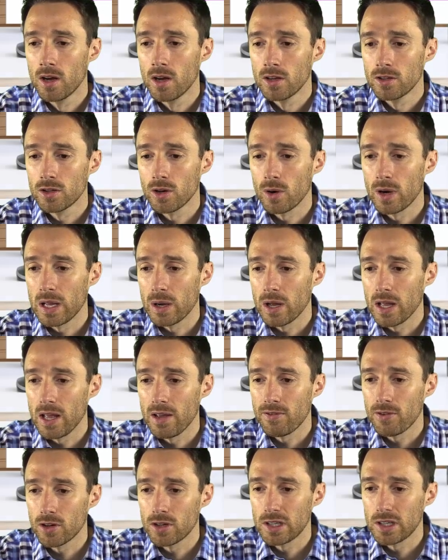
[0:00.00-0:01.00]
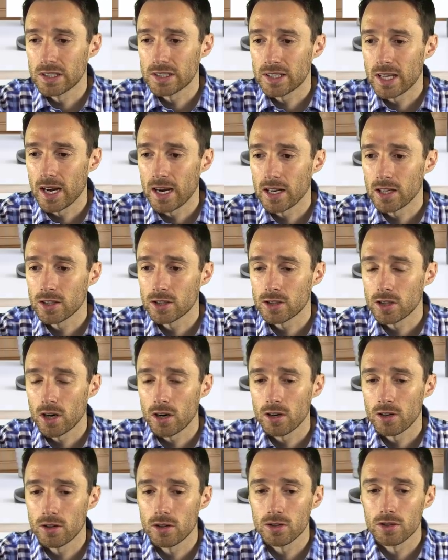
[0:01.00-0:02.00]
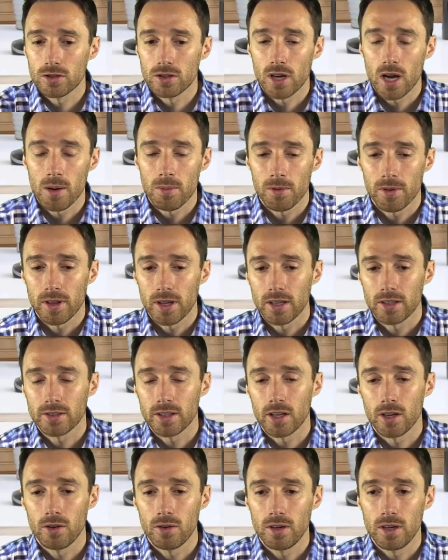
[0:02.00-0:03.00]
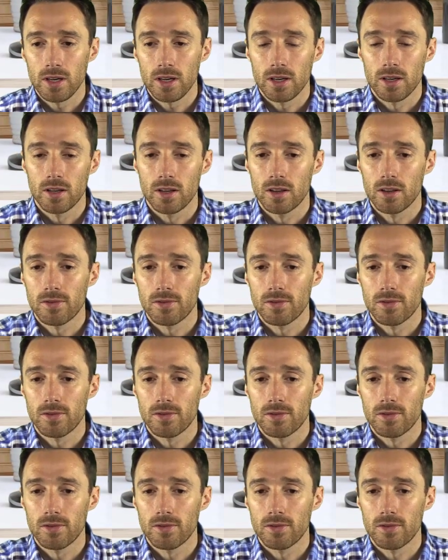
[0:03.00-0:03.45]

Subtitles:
So if you're just getting started, there's a couple things that you need.